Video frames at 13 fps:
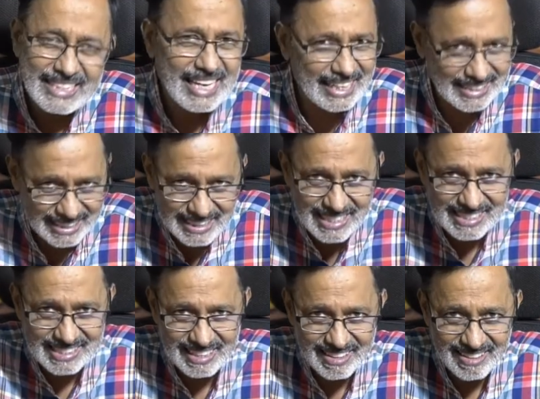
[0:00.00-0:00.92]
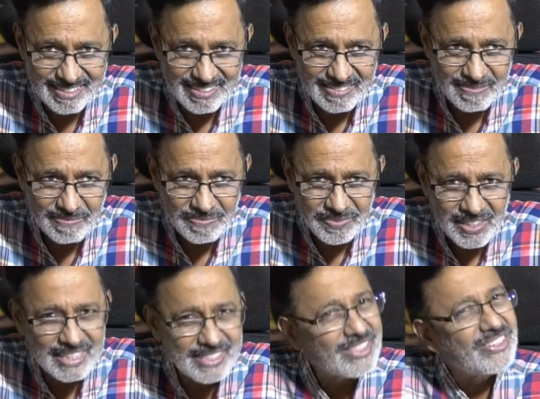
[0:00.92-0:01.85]
Talent is there.
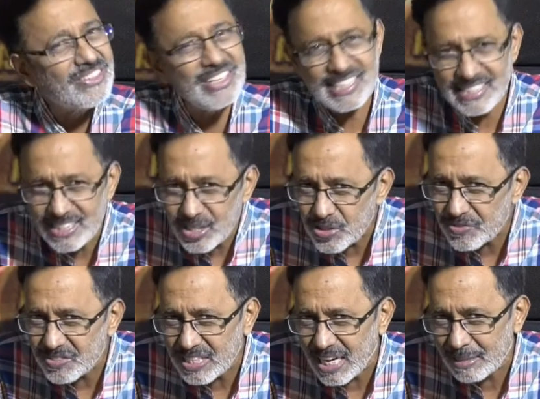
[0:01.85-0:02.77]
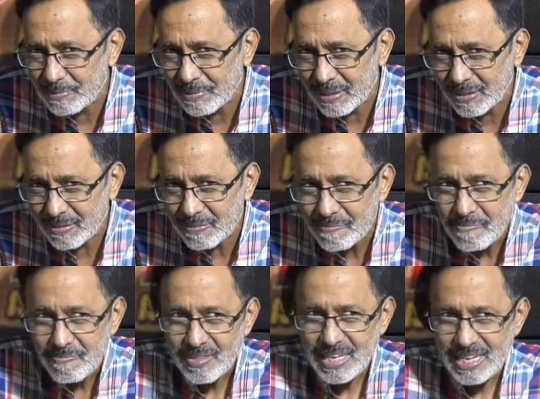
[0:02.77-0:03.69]
He has a great sense of timing.
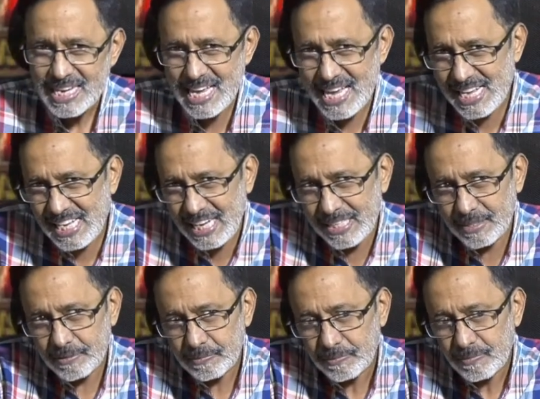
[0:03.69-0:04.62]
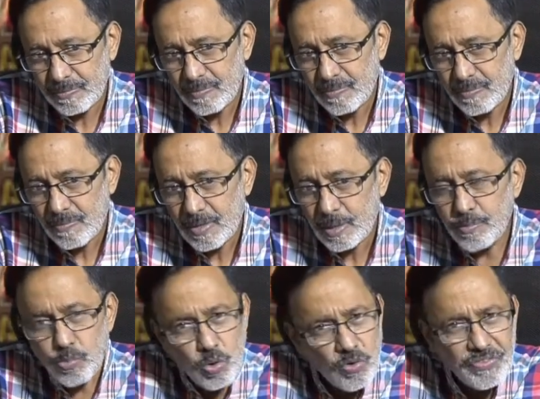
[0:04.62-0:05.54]
He can
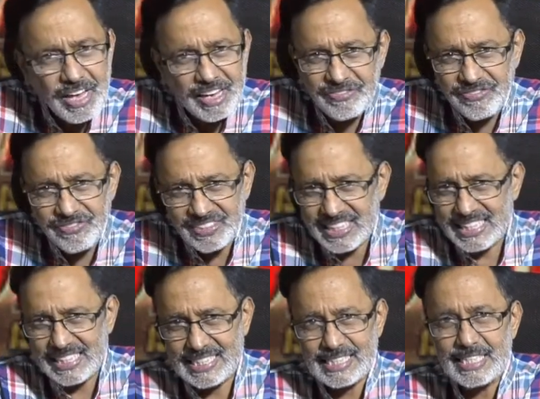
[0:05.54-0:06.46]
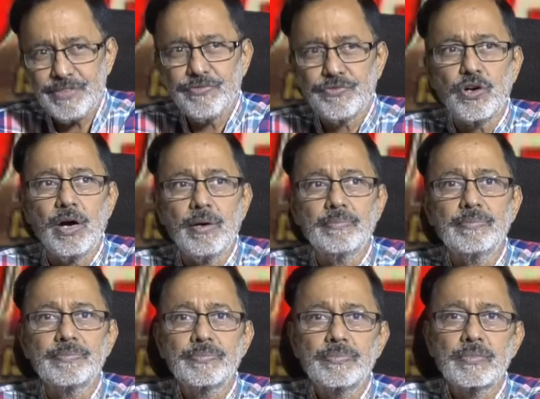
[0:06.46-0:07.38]
move effortlessly
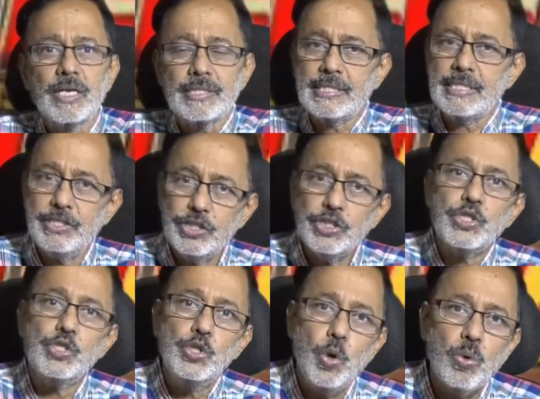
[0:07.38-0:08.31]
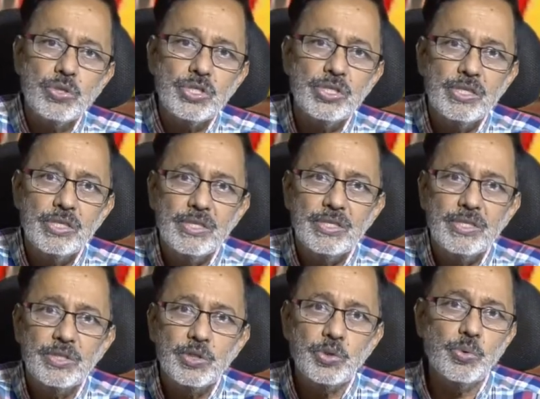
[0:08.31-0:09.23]
from a serious note
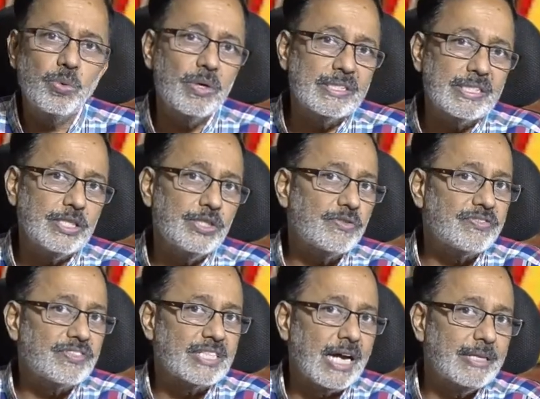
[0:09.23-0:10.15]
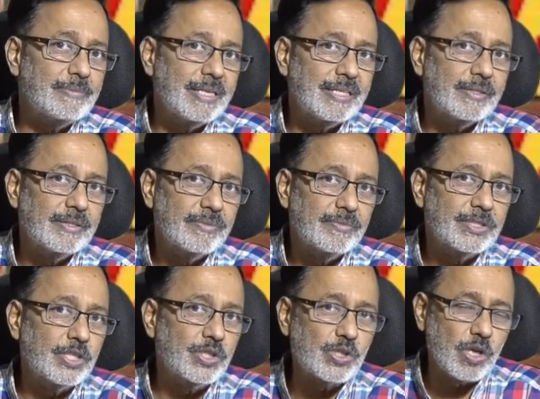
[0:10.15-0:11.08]
to a sense of timing
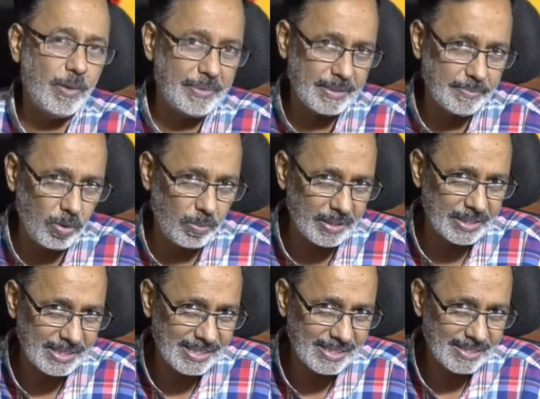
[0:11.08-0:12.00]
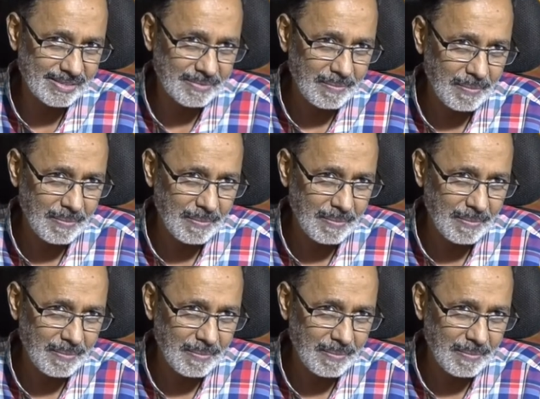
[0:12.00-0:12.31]
with his comic moments.